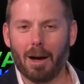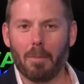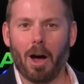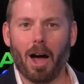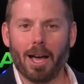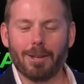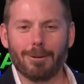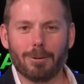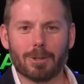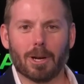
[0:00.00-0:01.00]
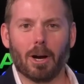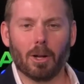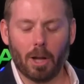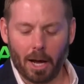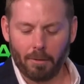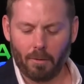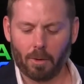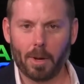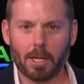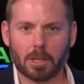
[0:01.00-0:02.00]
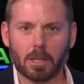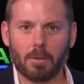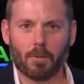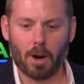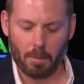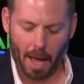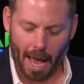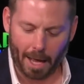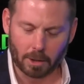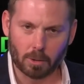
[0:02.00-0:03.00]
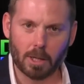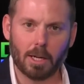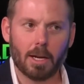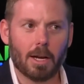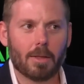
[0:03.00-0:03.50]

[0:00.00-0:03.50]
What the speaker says: am. I use a lot of information from ATRI.